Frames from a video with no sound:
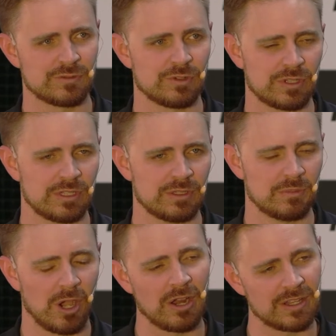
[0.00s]
for the
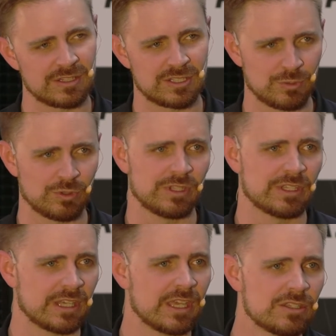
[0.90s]
audience to really
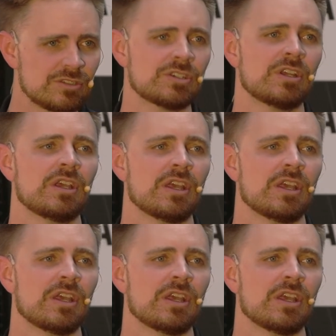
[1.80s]
engage,